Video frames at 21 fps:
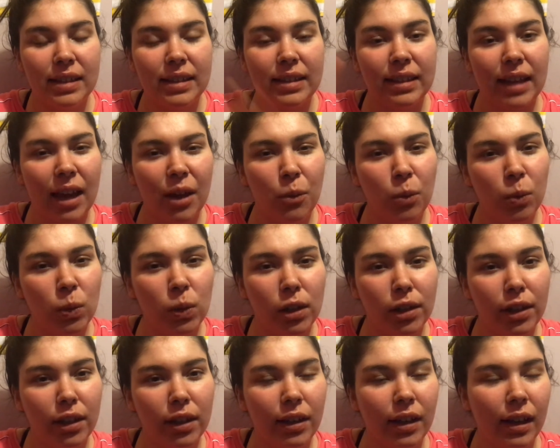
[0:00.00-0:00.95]
psych
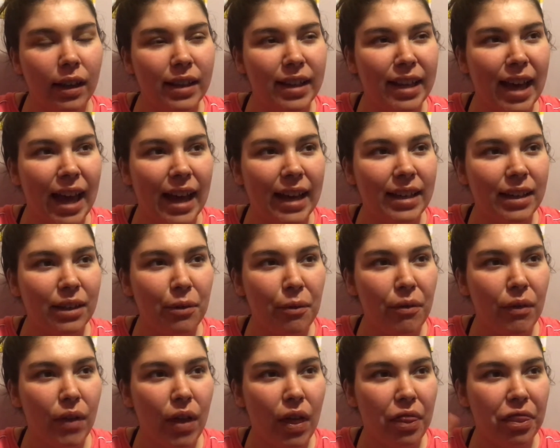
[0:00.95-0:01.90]
ward kind
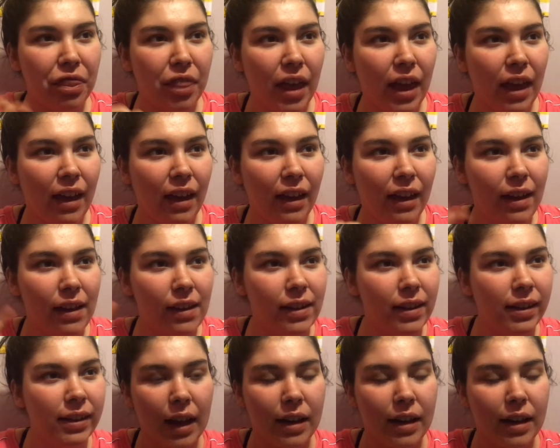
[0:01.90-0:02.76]
of thing,